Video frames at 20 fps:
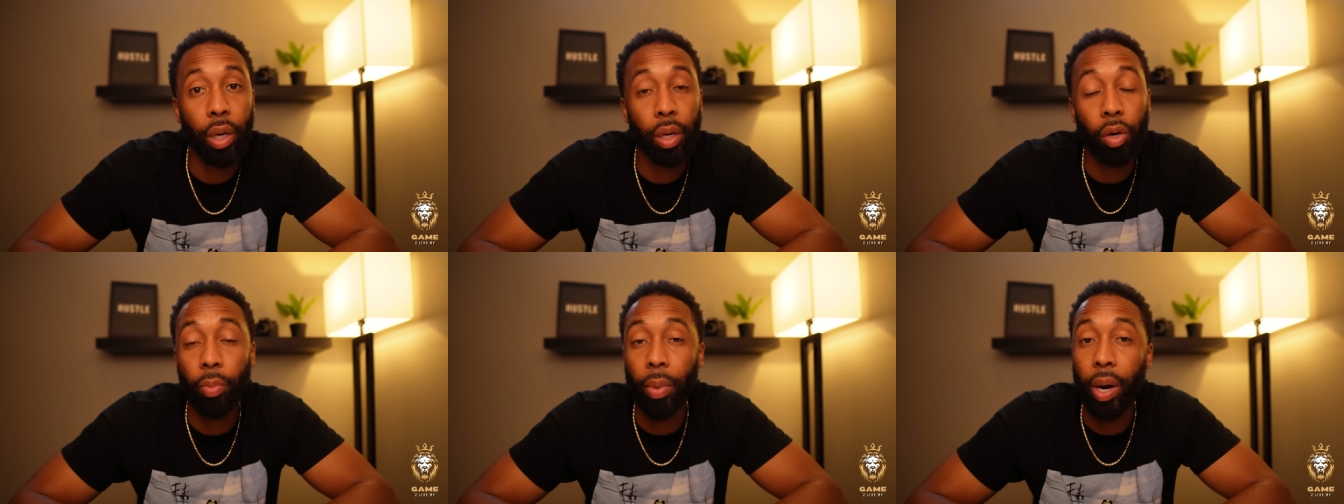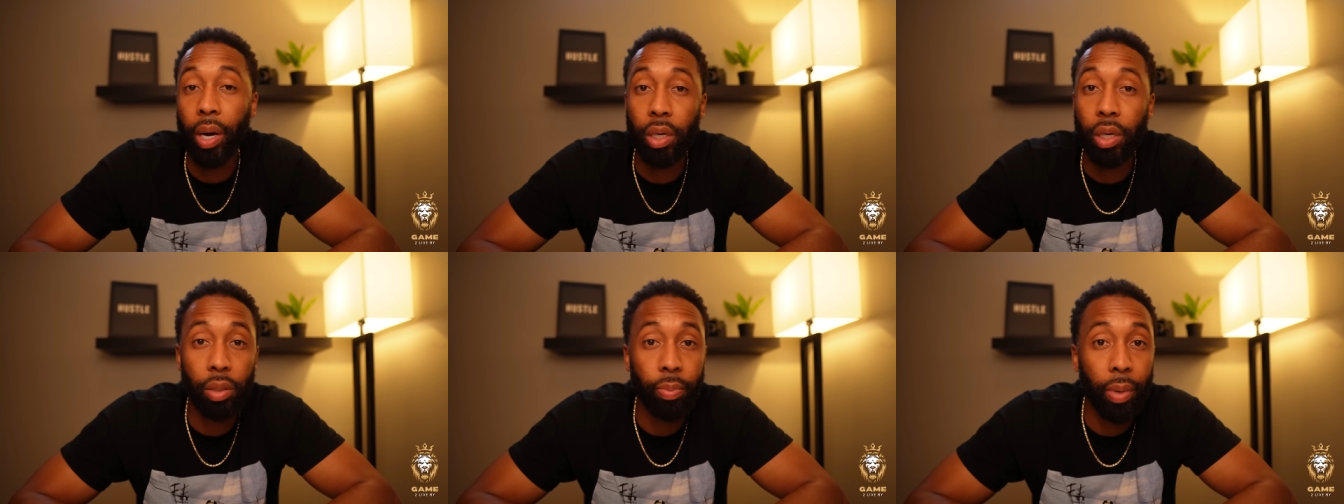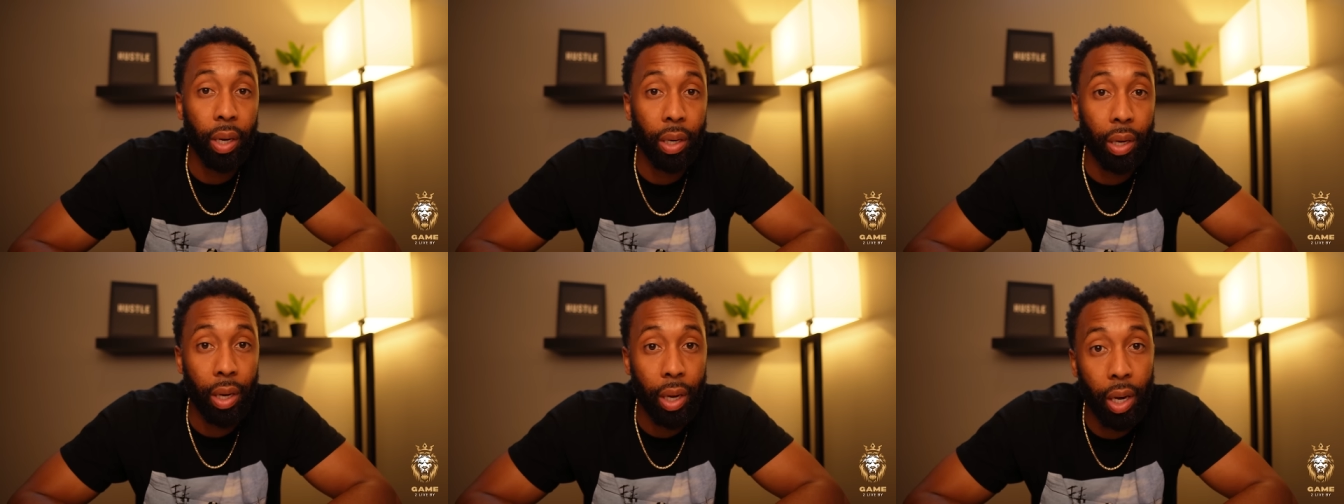Ain't nobody just
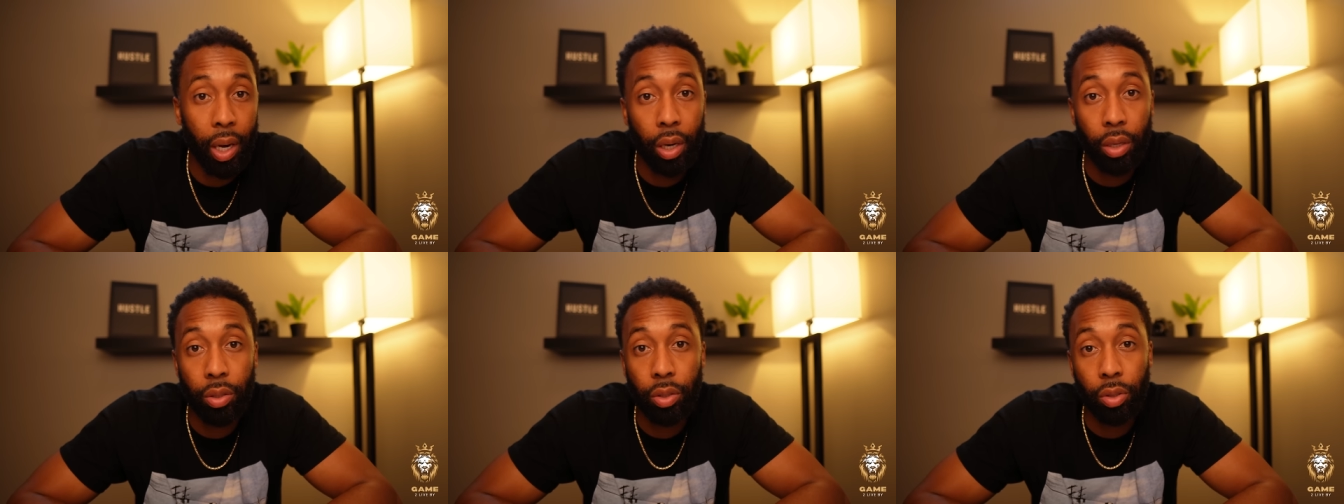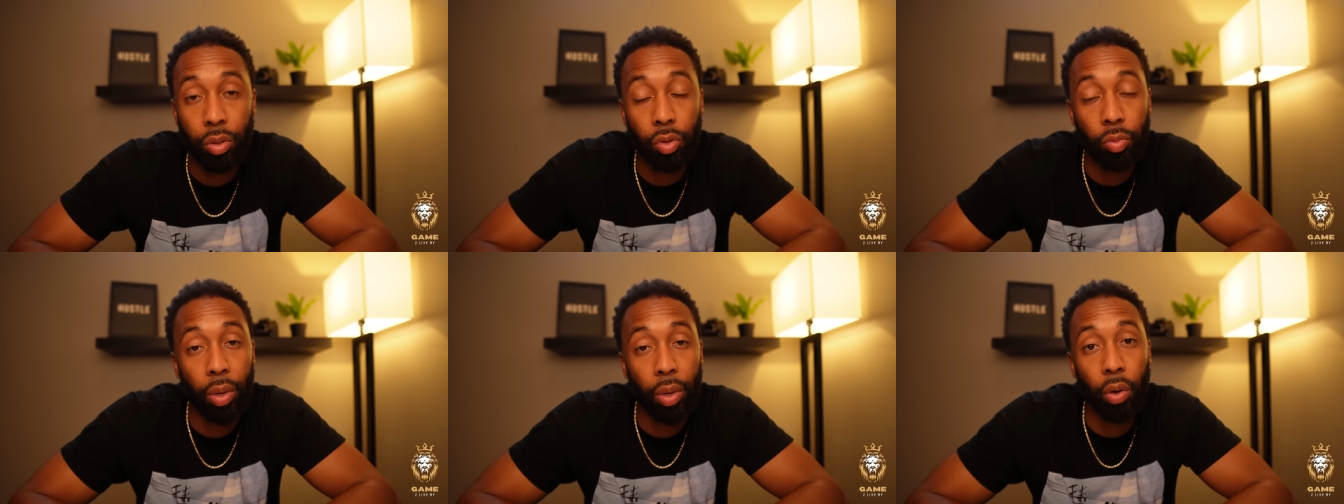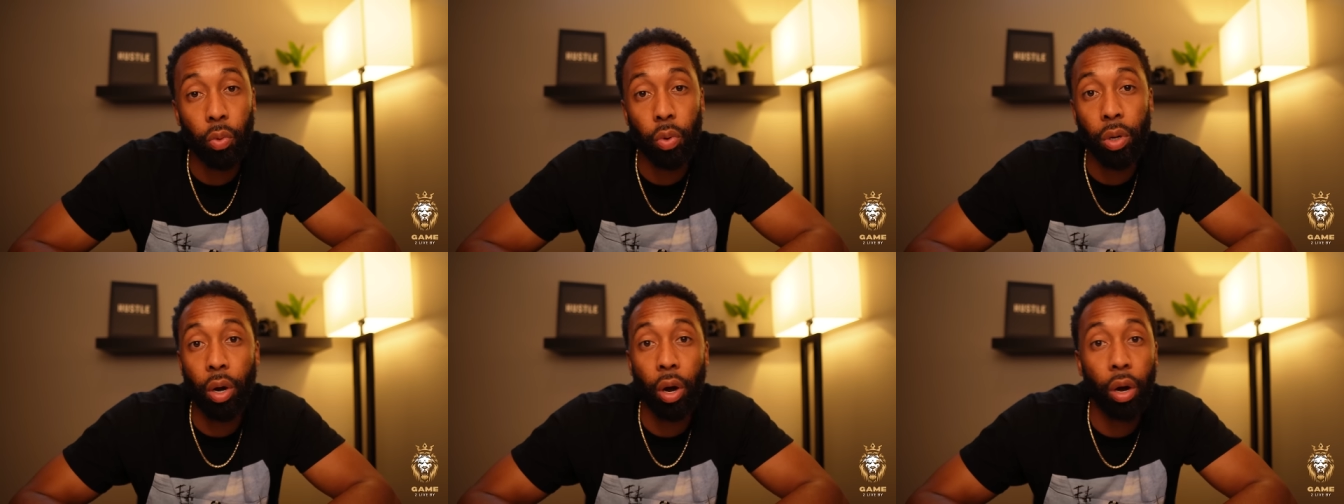about to hand it to you,
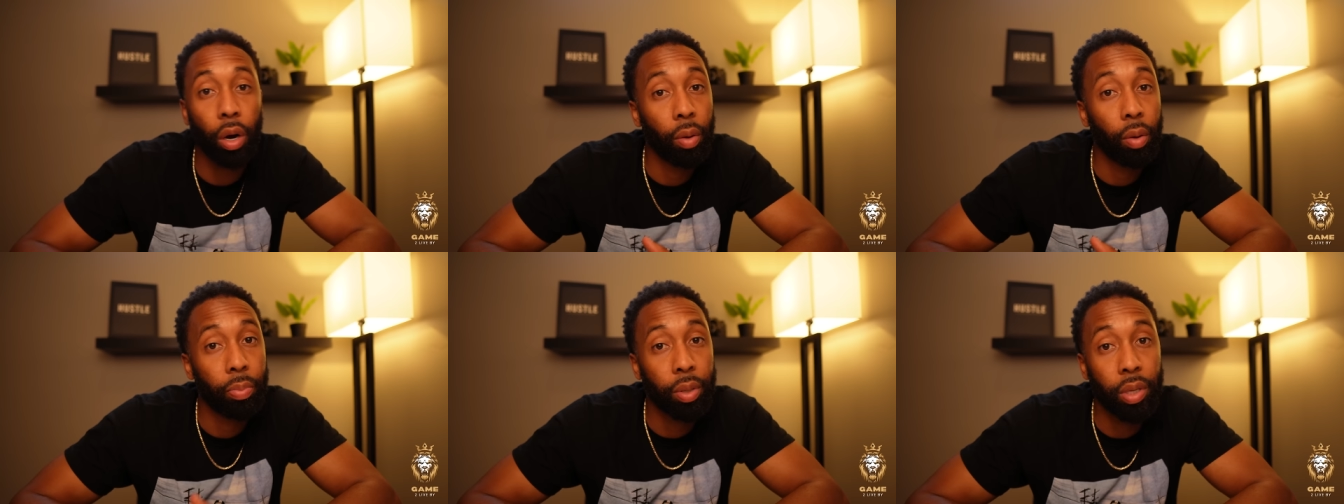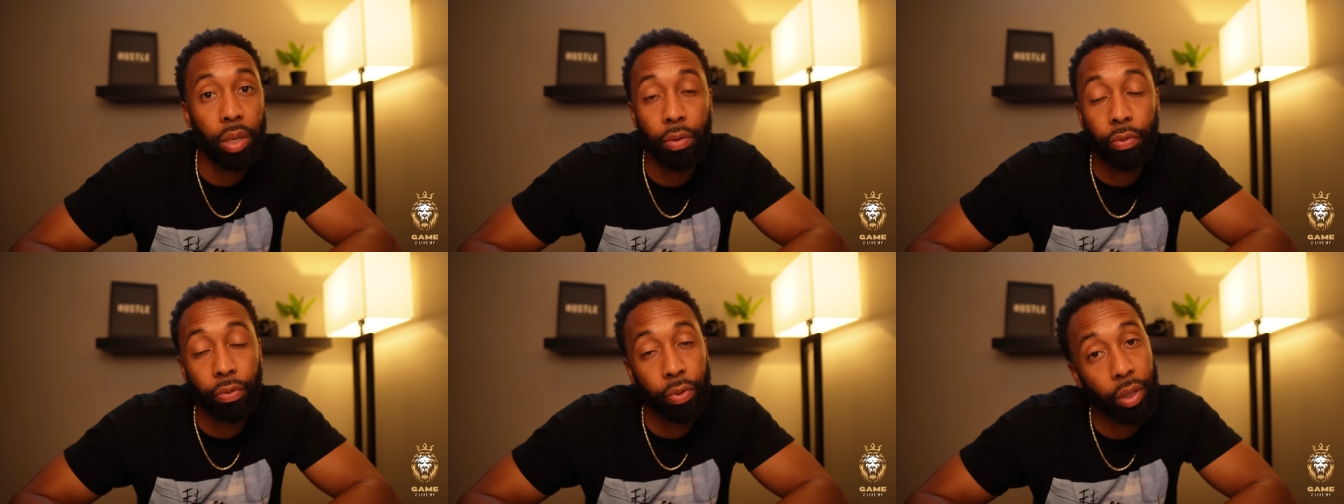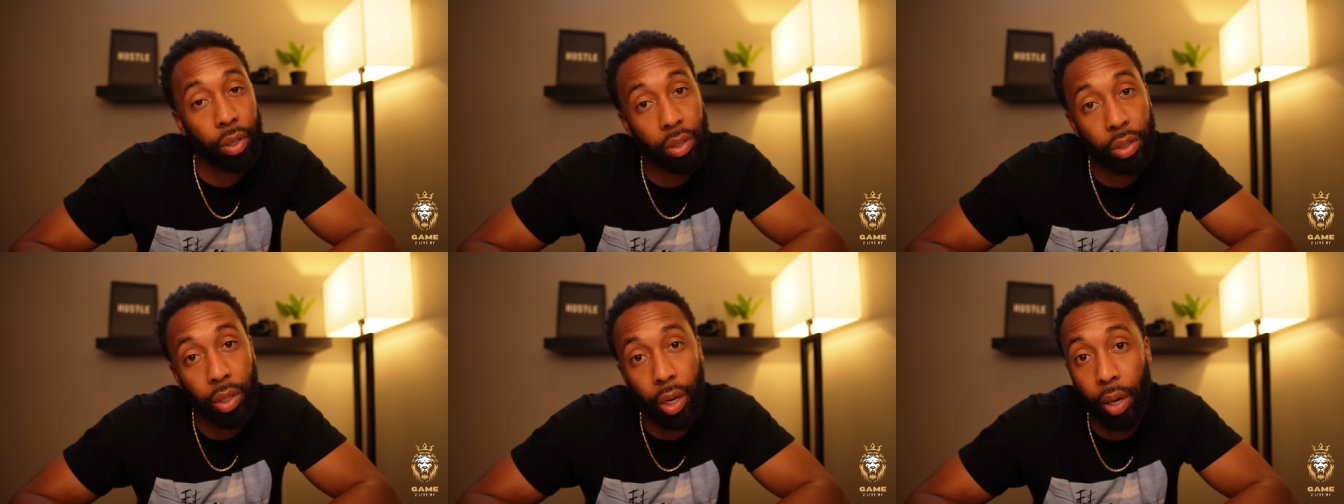man. We all competing
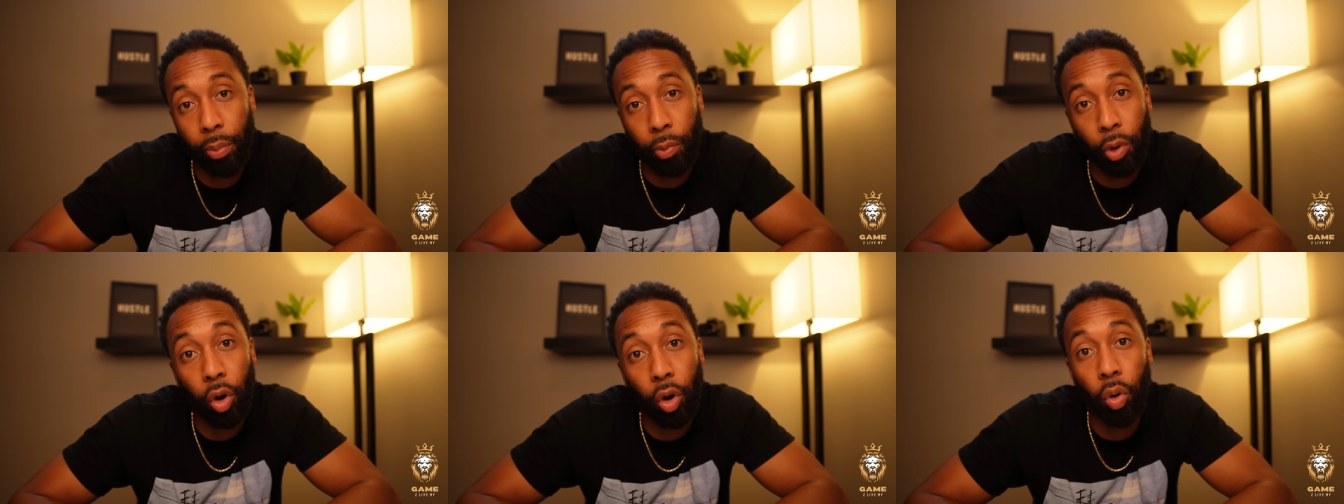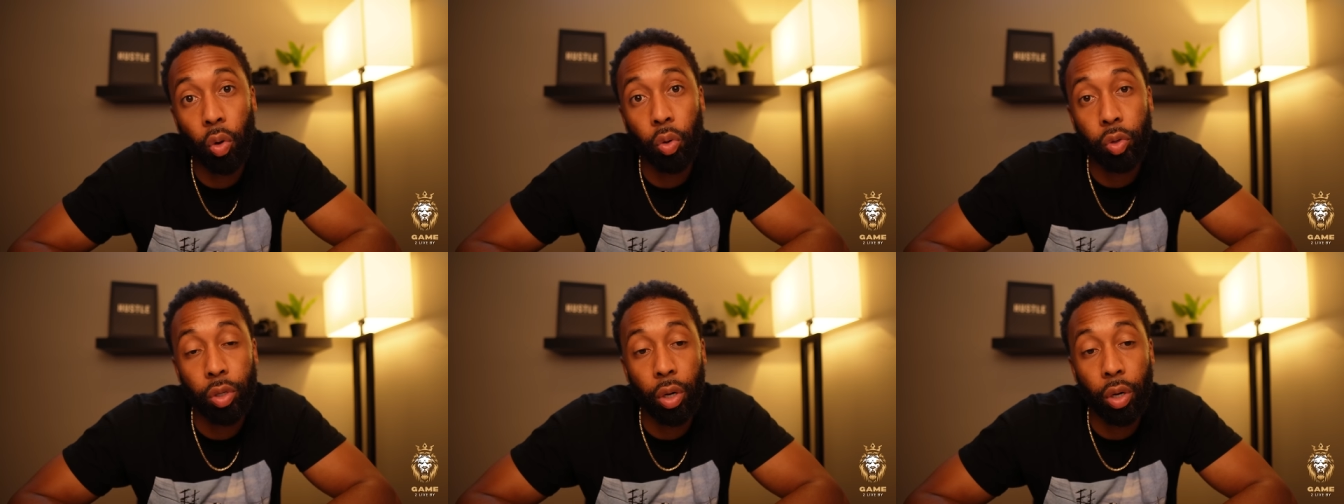for the same goal.